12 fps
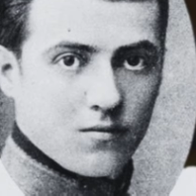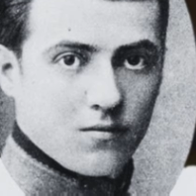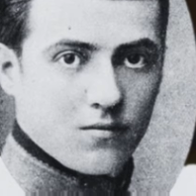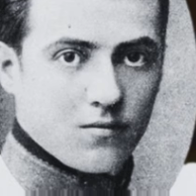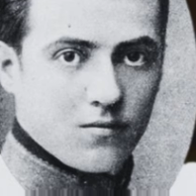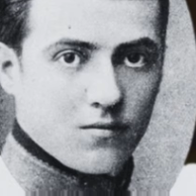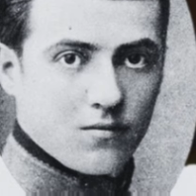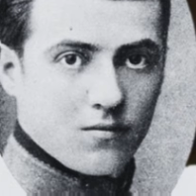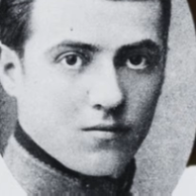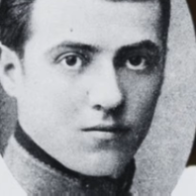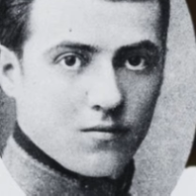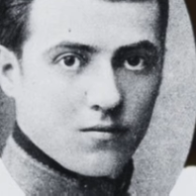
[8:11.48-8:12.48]

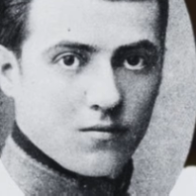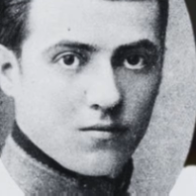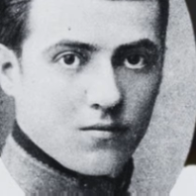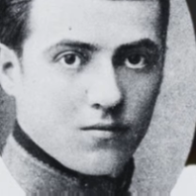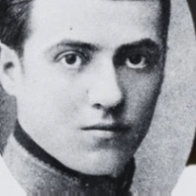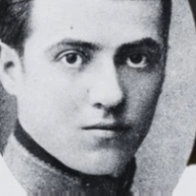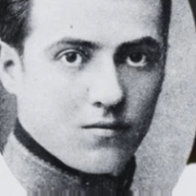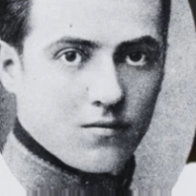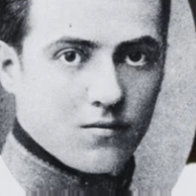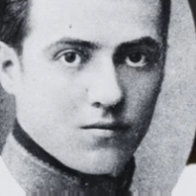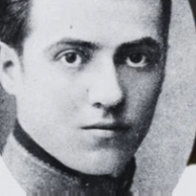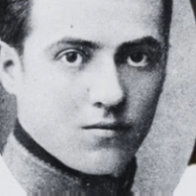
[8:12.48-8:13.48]

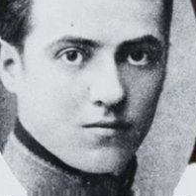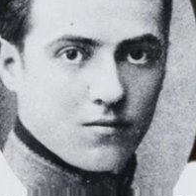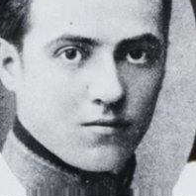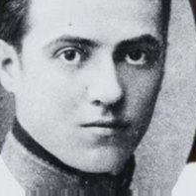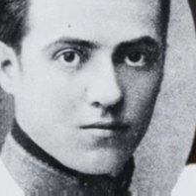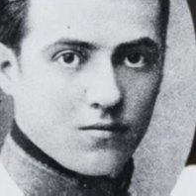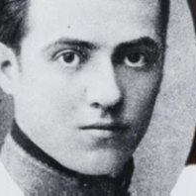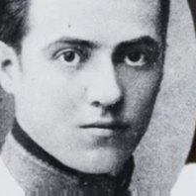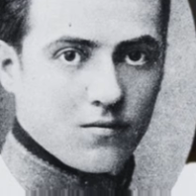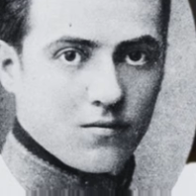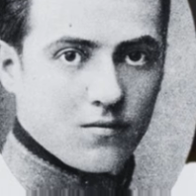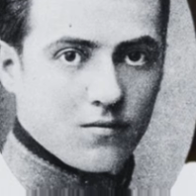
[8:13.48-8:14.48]

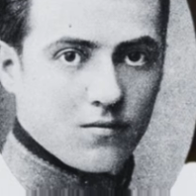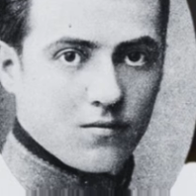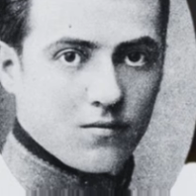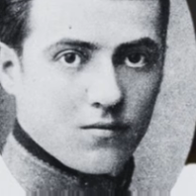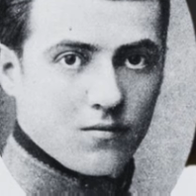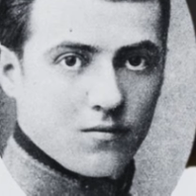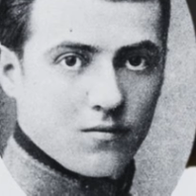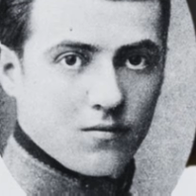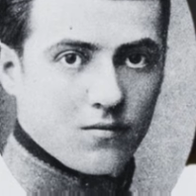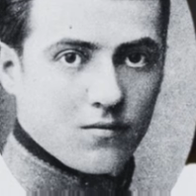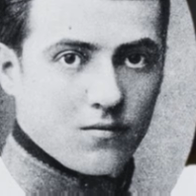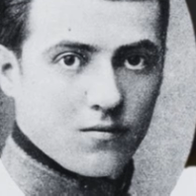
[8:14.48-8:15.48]

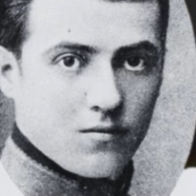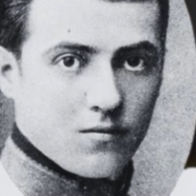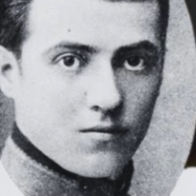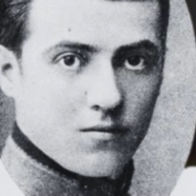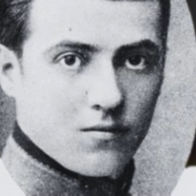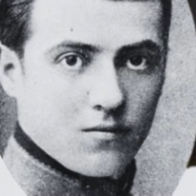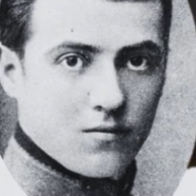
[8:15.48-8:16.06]
No one is speaking in this clip.